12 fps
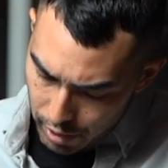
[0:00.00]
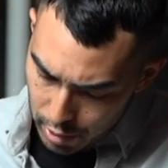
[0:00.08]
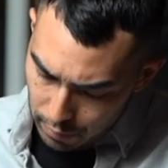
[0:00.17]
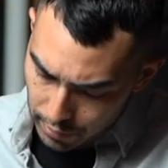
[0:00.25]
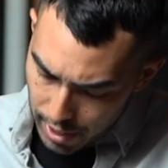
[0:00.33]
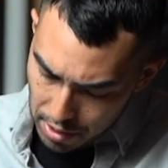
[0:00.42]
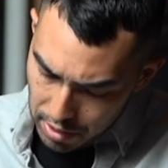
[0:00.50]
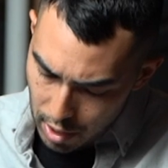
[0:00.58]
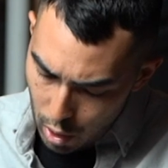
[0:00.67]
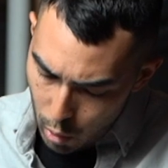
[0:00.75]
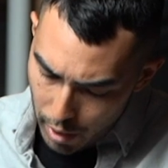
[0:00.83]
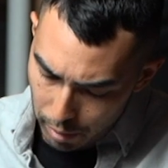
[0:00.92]
and you've got the
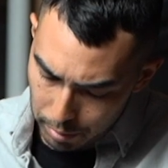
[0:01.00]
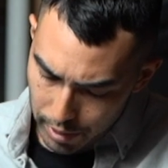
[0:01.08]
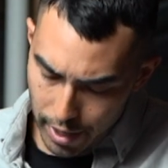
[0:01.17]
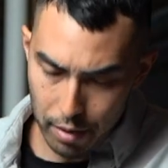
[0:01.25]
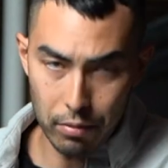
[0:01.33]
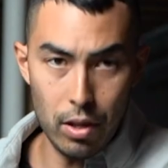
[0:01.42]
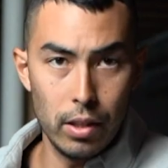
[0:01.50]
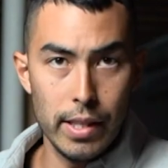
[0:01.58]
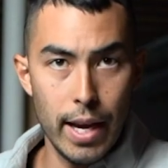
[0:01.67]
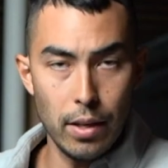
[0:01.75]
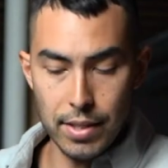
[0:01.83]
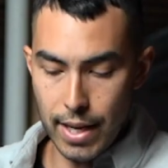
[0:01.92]
O L P F along
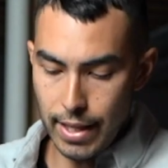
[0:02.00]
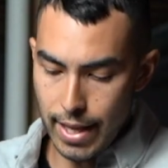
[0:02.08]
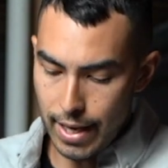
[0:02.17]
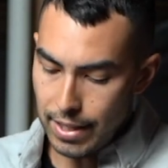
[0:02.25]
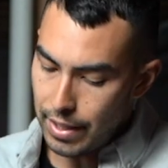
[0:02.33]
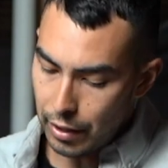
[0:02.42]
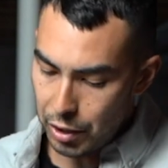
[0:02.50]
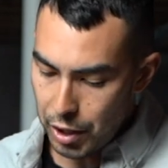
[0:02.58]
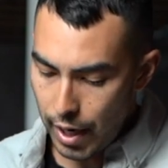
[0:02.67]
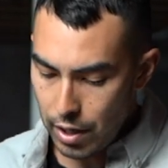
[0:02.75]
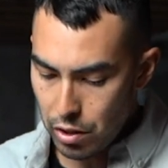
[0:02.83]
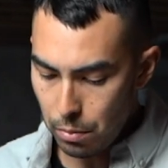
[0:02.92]
the outside that is
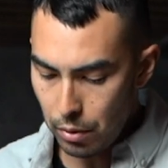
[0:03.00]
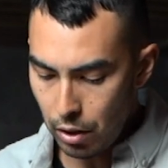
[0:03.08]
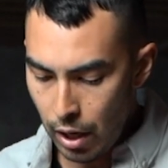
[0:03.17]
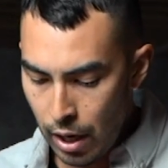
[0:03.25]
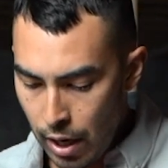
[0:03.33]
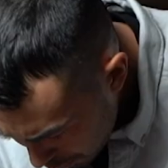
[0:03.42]
interchangeable.